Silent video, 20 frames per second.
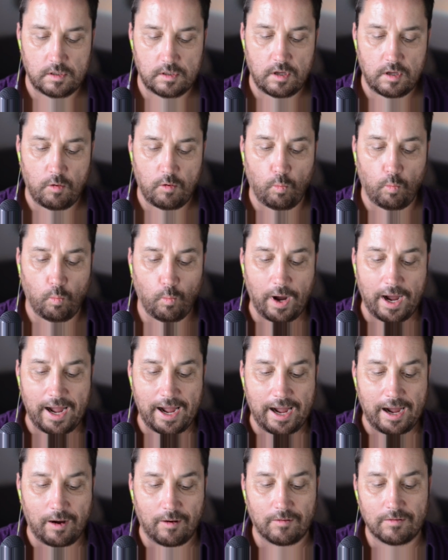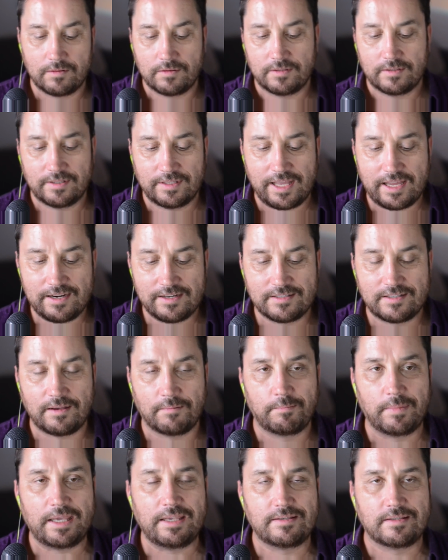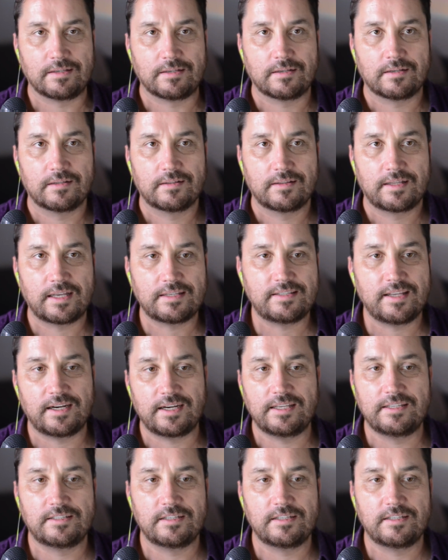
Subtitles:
Wow. That is amazing. That's not easy to